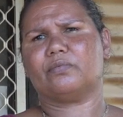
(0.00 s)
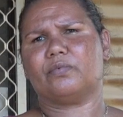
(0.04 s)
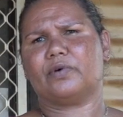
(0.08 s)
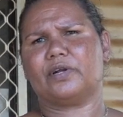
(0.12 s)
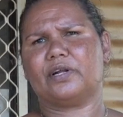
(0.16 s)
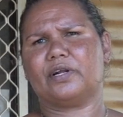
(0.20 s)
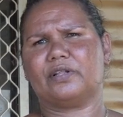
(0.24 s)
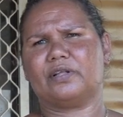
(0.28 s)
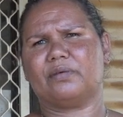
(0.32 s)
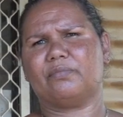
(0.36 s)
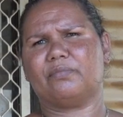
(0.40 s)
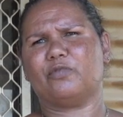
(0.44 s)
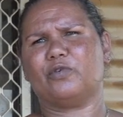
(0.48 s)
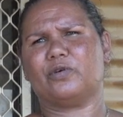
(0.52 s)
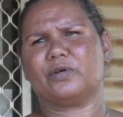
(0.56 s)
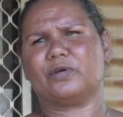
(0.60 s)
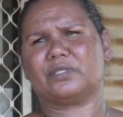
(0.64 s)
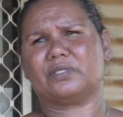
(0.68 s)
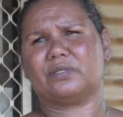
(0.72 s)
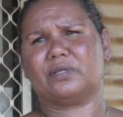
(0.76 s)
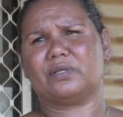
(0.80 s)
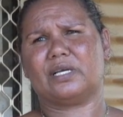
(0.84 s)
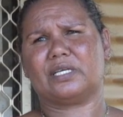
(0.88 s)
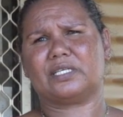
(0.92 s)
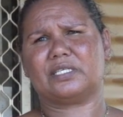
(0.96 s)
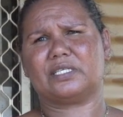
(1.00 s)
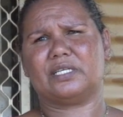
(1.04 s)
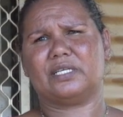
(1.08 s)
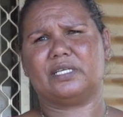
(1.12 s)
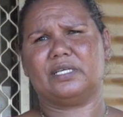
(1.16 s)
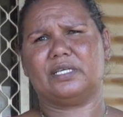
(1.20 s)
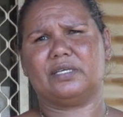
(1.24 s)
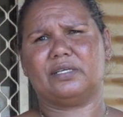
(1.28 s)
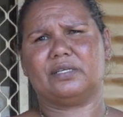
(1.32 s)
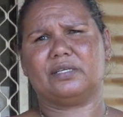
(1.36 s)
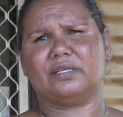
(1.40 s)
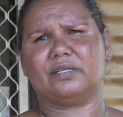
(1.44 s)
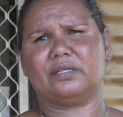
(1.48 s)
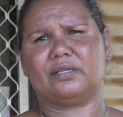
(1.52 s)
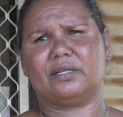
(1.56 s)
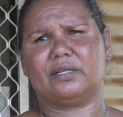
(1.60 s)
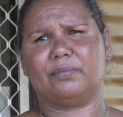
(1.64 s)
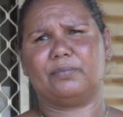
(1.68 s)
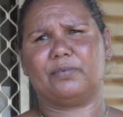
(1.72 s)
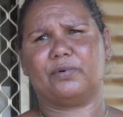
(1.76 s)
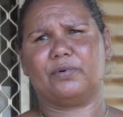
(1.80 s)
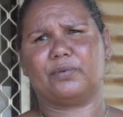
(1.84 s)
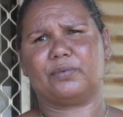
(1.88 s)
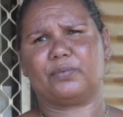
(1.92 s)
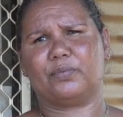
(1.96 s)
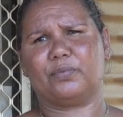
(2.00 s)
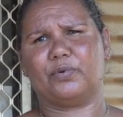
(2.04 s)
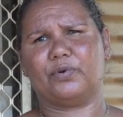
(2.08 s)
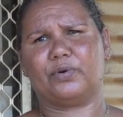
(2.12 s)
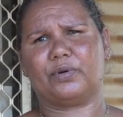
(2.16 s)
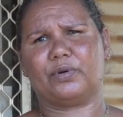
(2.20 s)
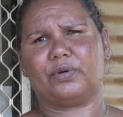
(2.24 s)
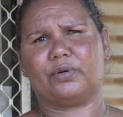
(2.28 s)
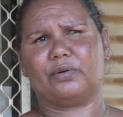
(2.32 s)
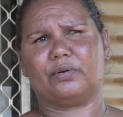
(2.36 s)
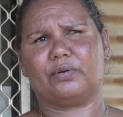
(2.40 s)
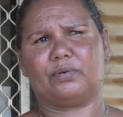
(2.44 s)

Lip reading: One of them works, actually, they both work.